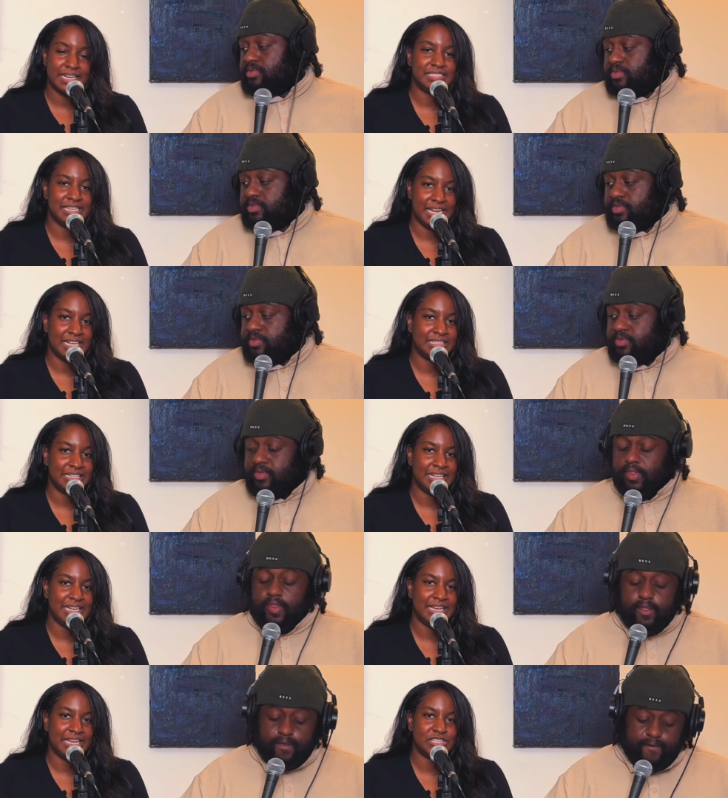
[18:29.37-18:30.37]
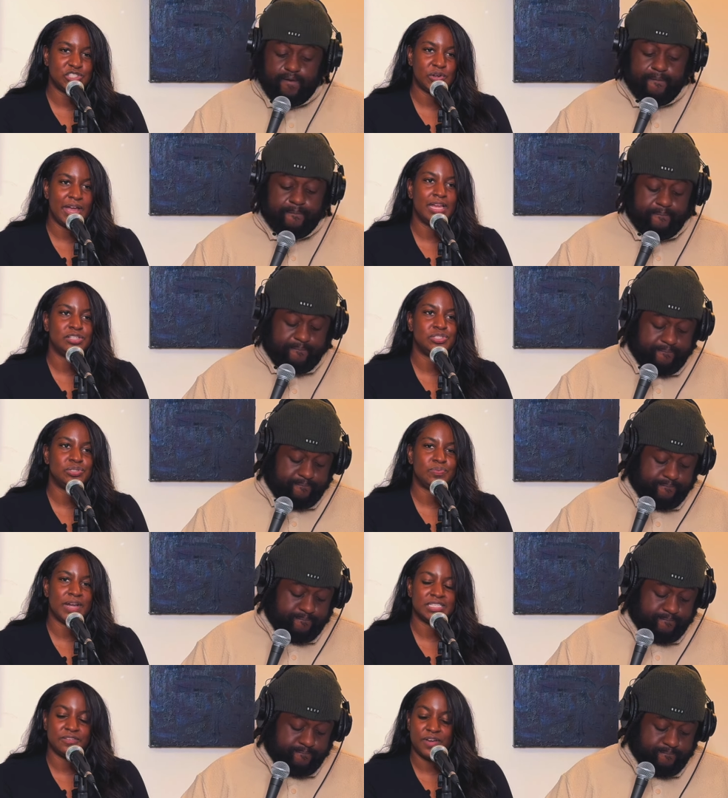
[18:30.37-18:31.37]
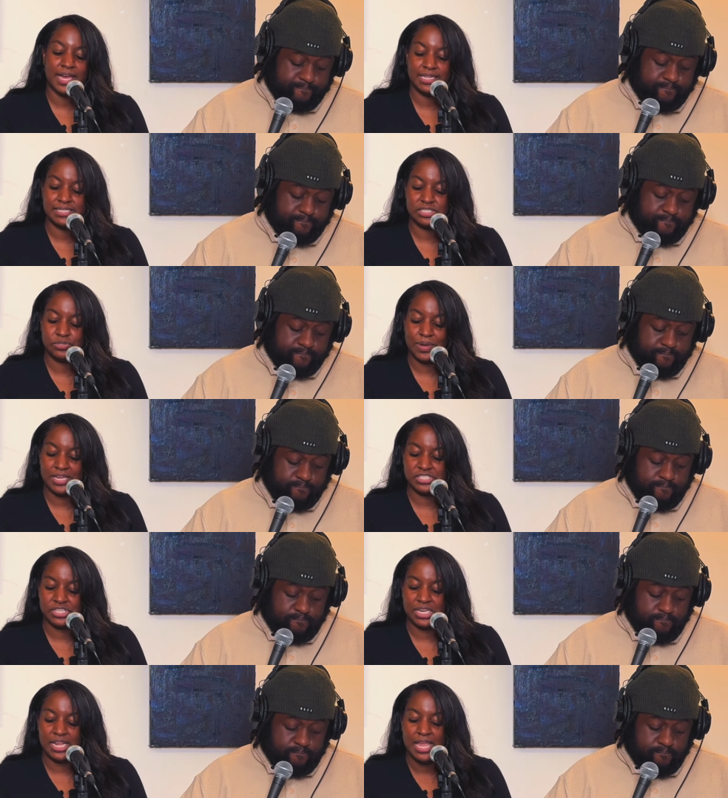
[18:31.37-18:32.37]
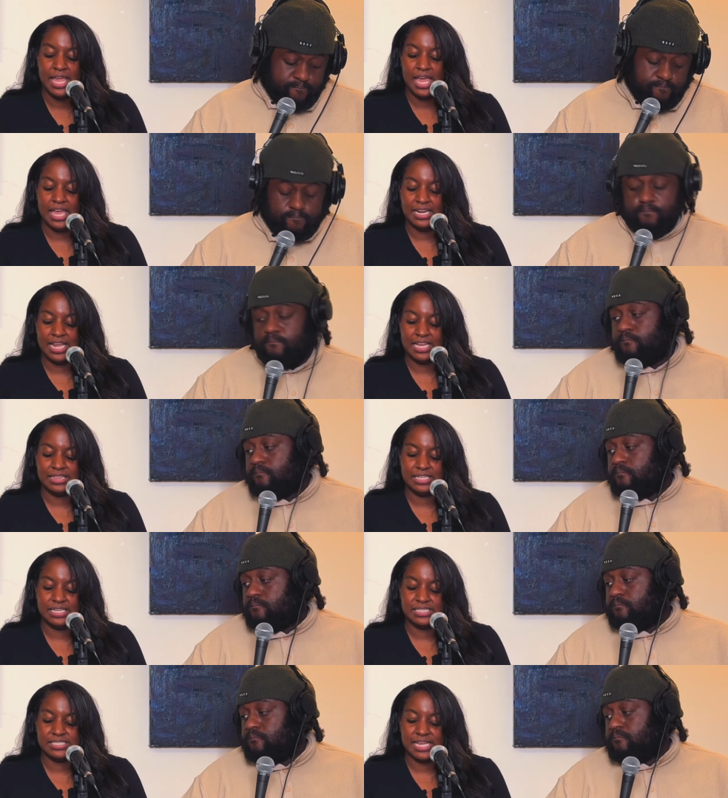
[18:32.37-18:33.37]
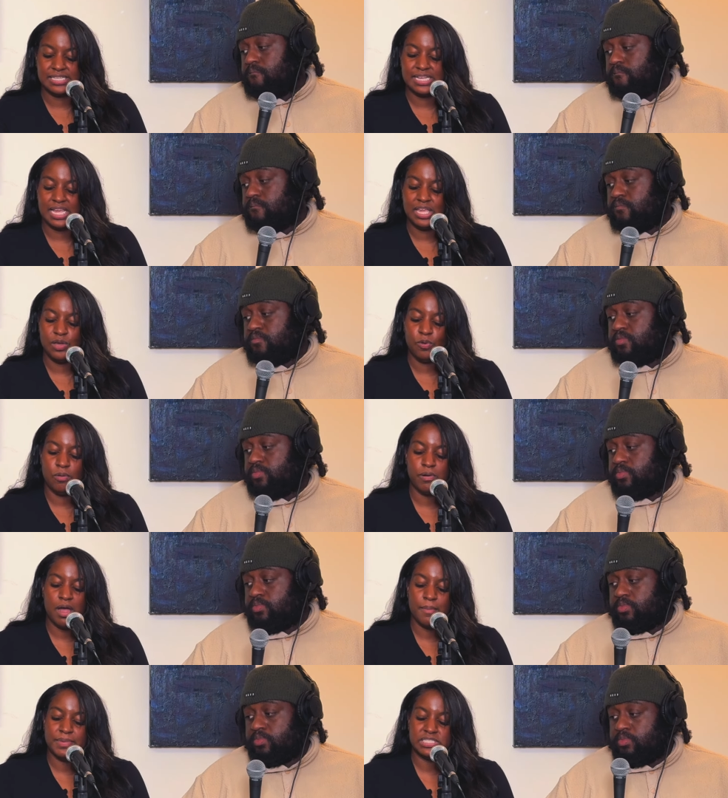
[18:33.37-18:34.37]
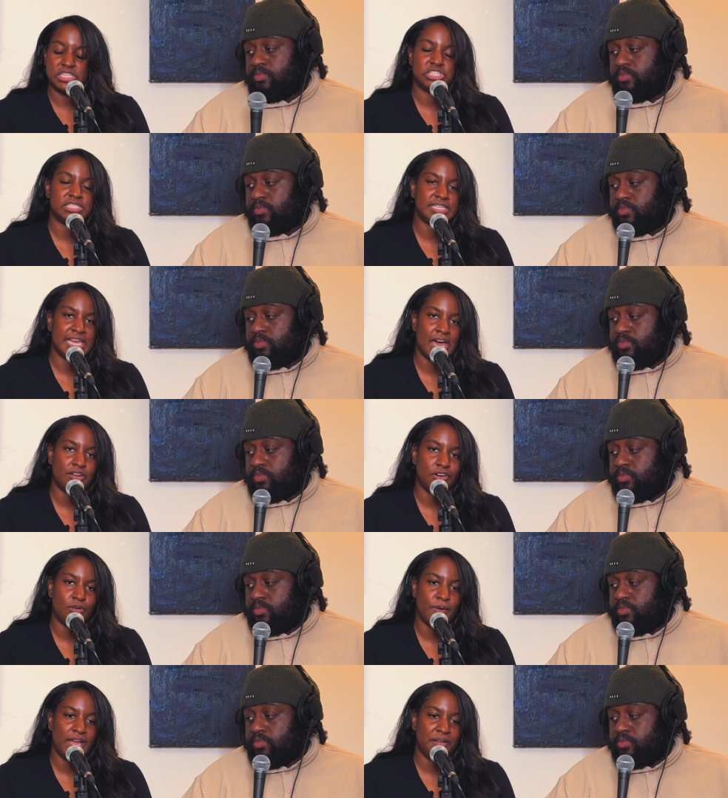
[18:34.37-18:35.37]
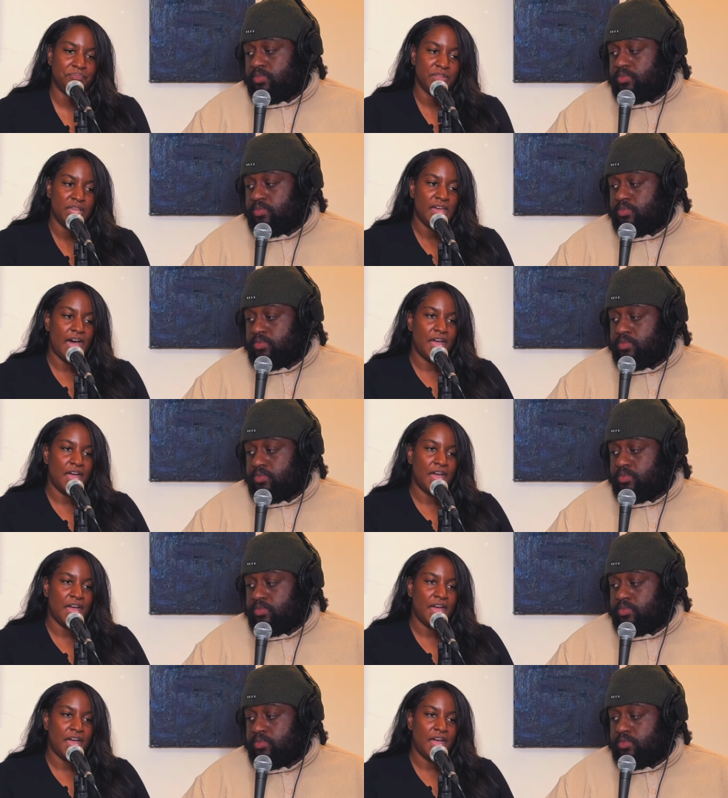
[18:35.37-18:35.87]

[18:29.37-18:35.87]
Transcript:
Speaker 1: to Anthony and yeah. trying to rectify the situation. And Anthony says that he will promise to just stay out of her way. I